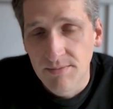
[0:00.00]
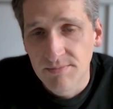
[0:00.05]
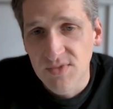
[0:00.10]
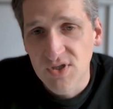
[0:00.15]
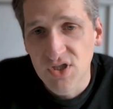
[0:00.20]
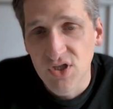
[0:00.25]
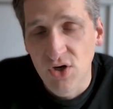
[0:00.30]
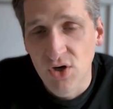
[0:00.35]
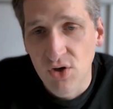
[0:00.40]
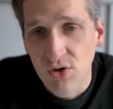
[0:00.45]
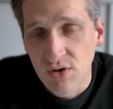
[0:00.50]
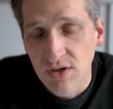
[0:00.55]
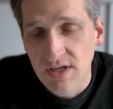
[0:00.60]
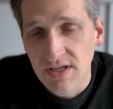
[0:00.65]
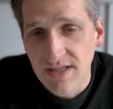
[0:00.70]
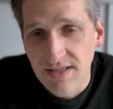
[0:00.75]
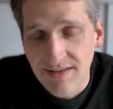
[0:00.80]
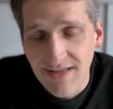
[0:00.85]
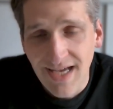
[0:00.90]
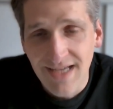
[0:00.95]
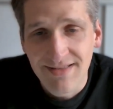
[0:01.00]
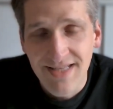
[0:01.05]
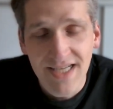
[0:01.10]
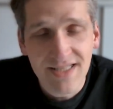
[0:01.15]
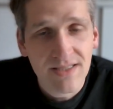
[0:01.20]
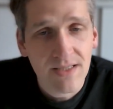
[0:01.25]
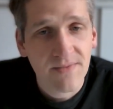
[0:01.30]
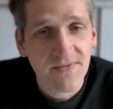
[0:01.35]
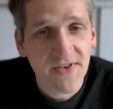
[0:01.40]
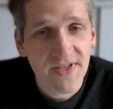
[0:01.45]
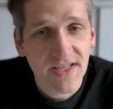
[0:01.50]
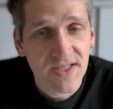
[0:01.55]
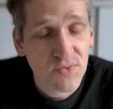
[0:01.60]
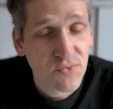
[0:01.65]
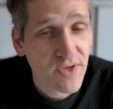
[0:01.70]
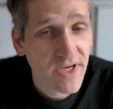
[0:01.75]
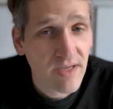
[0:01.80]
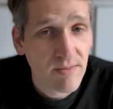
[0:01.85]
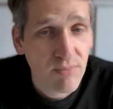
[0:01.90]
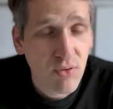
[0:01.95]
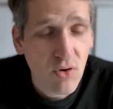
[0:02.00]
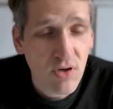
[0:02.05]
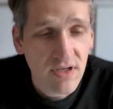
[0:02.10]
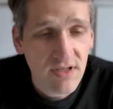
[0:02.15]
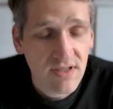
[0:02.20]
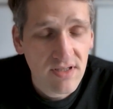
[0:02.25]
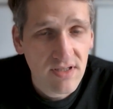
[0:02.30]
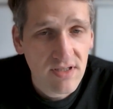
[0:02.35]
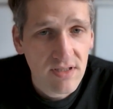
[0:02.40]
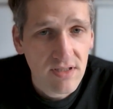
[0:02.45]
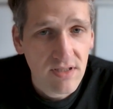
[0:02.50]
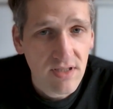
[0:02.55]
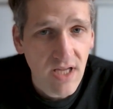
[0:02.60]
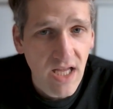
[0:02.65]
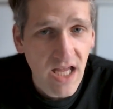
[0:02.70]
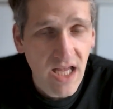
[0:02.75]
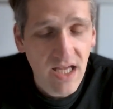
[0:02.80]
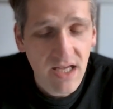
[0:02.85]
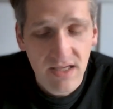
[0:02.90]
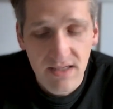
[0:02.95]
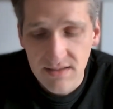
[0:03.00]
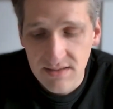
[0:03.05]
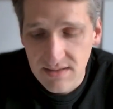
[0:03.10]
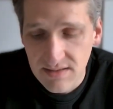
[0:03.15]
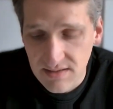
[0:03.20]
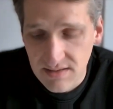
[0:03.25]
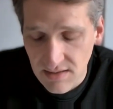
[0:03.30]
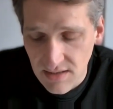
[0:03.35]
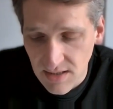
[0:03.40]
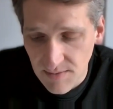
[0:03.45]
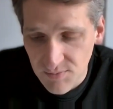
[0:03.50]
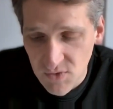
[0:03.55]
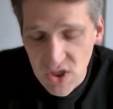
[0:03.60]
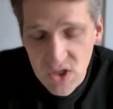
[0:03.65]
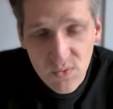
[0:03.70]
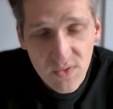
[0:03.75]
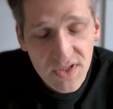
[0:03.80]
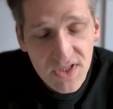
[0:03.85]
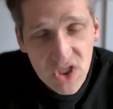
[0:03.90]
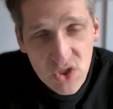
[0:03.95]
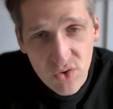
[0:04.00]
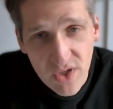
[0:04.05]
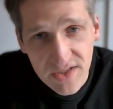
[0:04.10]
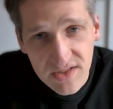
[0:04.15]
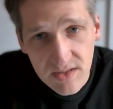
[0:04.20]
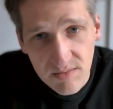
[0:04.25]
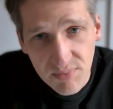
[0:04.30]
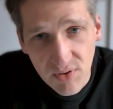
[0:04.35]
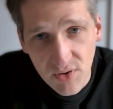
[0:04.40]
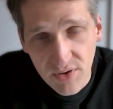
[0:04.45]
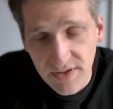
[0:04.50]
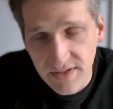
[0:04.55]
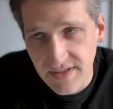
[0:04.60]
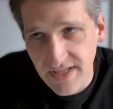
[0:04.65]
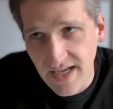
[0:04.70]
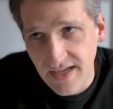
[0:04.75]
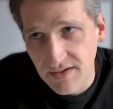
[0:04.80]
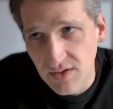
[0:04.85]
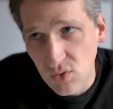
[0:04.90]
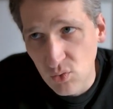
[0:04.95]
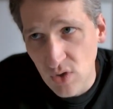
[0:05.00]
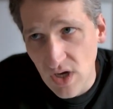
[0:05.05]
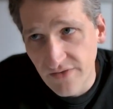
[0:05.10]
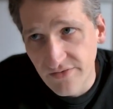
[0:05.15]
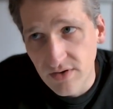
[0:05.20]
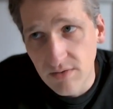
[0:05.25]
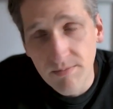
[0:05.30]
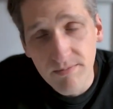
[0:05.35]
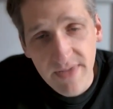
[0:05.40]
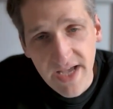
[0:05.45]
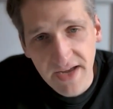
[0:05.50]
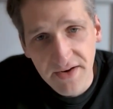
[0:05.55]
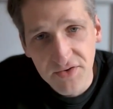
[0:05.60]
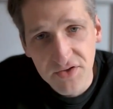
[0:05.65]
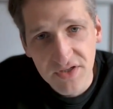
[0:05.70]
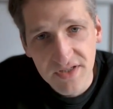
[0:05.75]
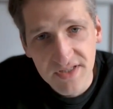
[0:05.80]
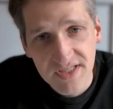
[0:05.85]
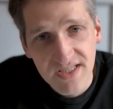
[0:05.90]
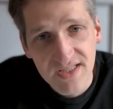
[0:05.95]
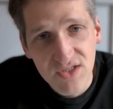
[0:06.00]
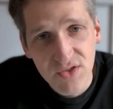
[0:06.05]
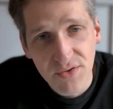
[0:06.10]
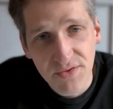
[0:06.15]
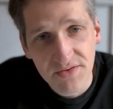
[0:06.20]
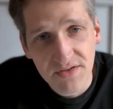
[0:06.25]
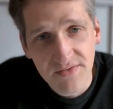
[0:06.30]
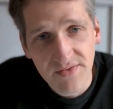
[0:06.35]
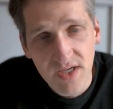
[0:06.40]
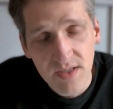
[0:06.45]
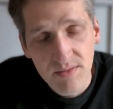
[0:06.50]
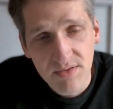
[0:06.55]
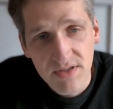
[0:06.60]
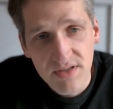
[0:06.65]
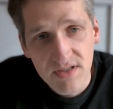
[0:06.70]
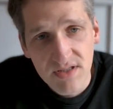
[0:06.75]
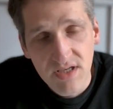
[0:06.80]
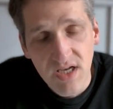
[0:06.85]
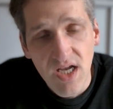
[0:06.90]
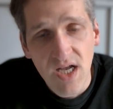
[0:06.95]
So that's something that's really important. And just want to stress the point that whoever manages external developers